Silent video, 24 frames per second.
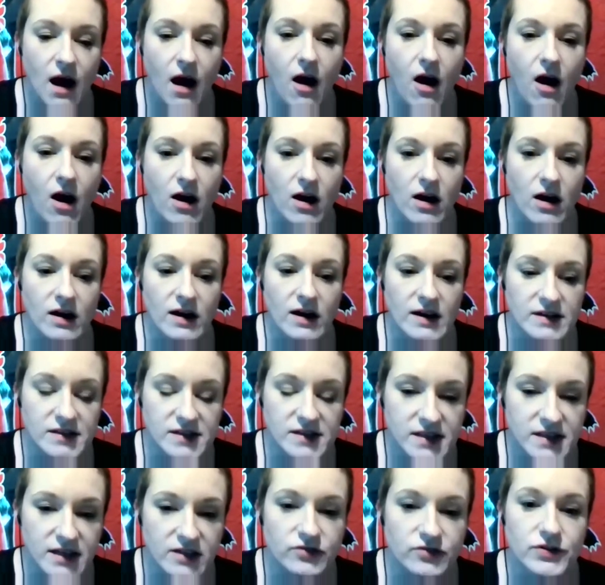are
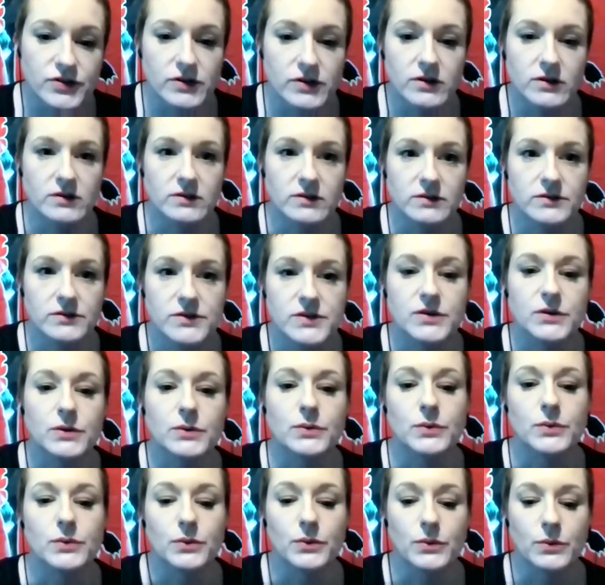essential
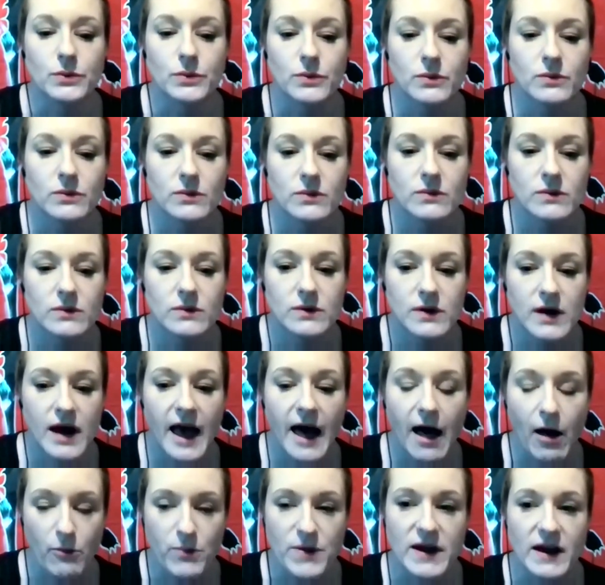to
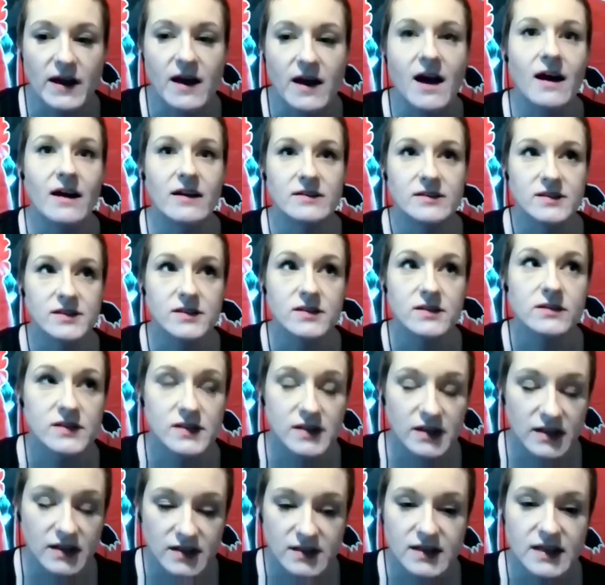helping us
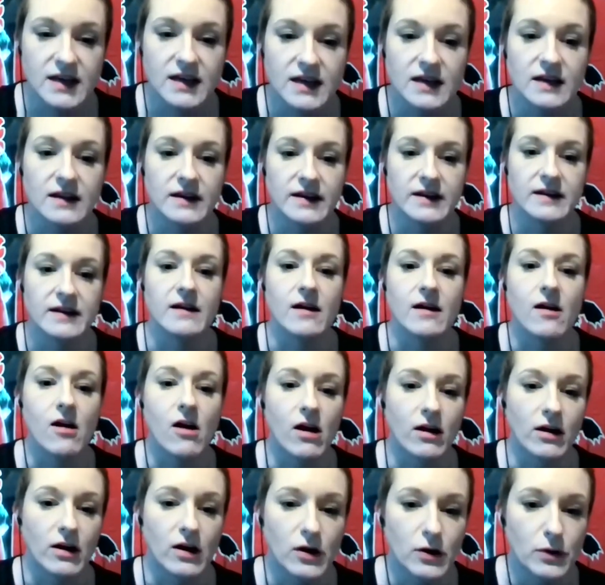succeed in
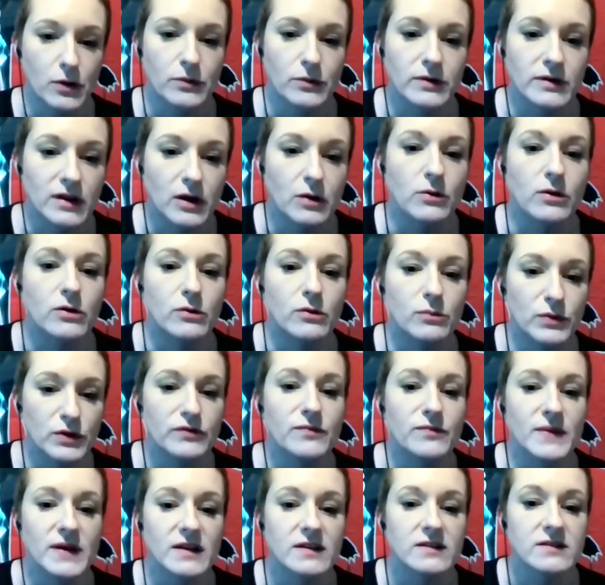our own local
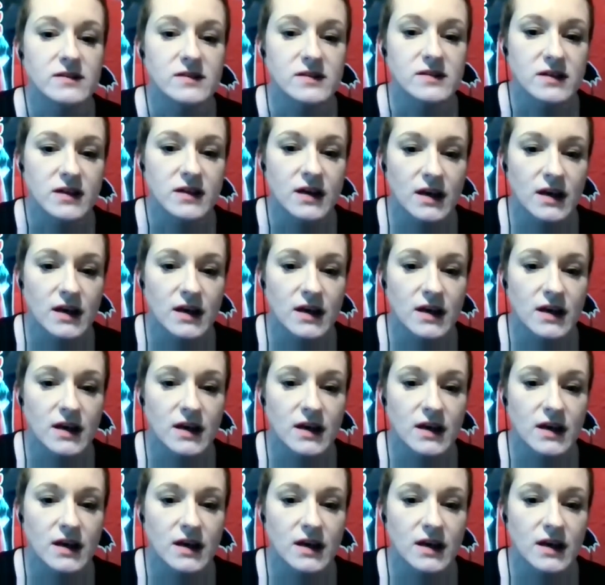movements.